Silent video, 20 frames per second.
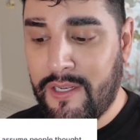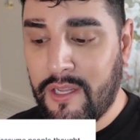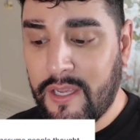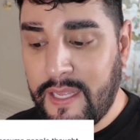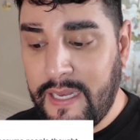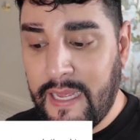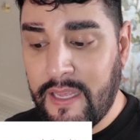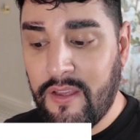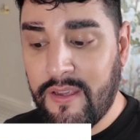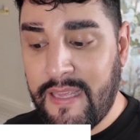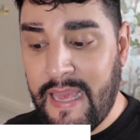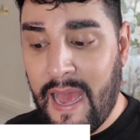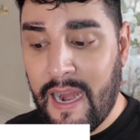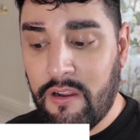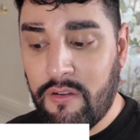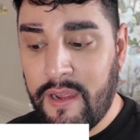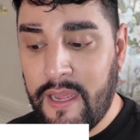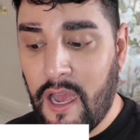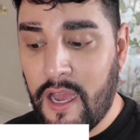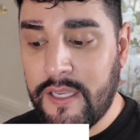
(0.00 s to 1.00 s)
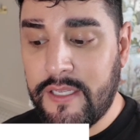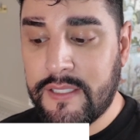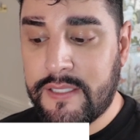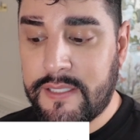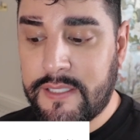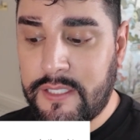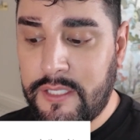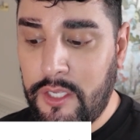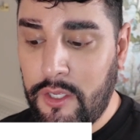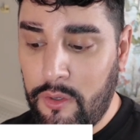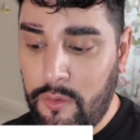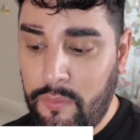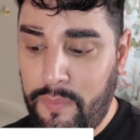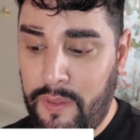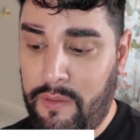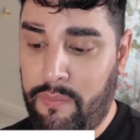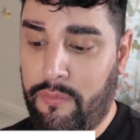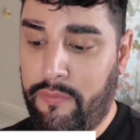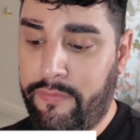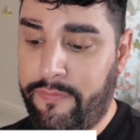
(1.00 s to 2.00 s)
looking at your gallery, I assume
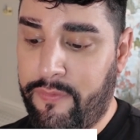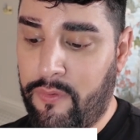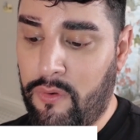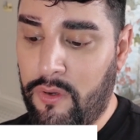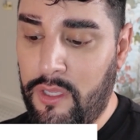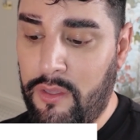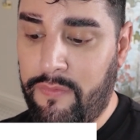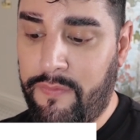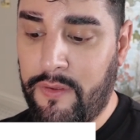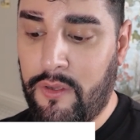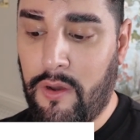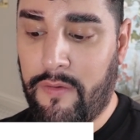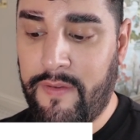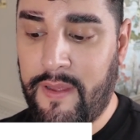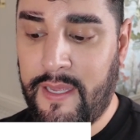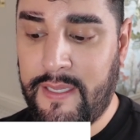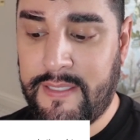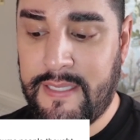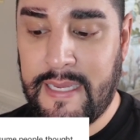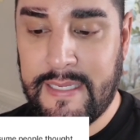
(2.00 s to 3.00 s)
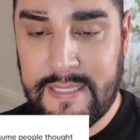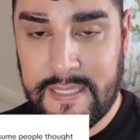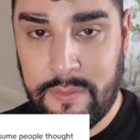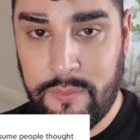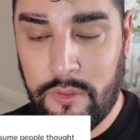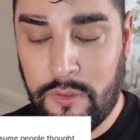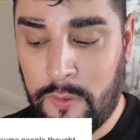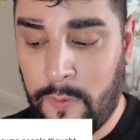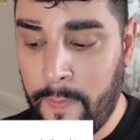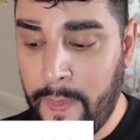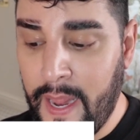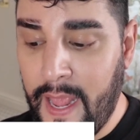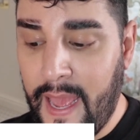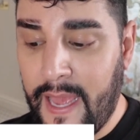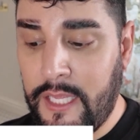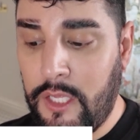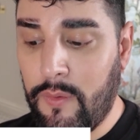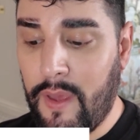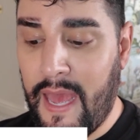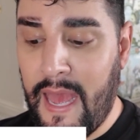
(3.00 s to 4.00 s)
people thought you forgot a decimal
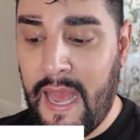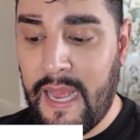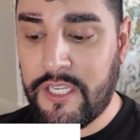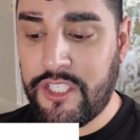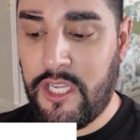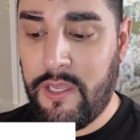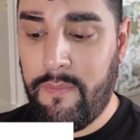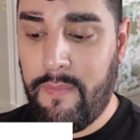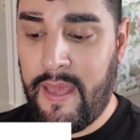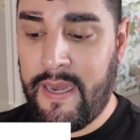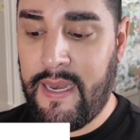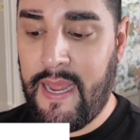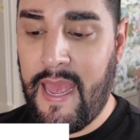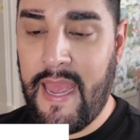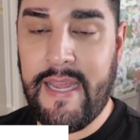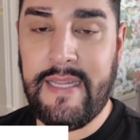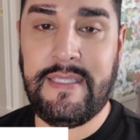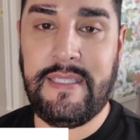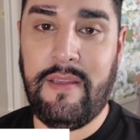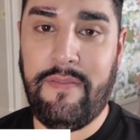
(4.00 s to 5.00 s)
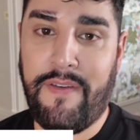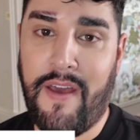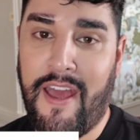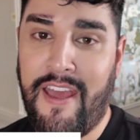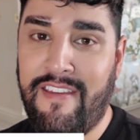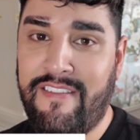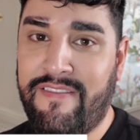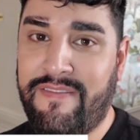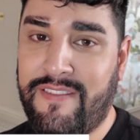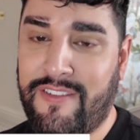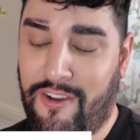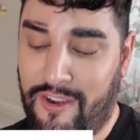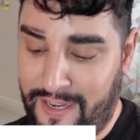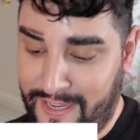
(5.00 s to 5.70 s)
and you actually meant $85.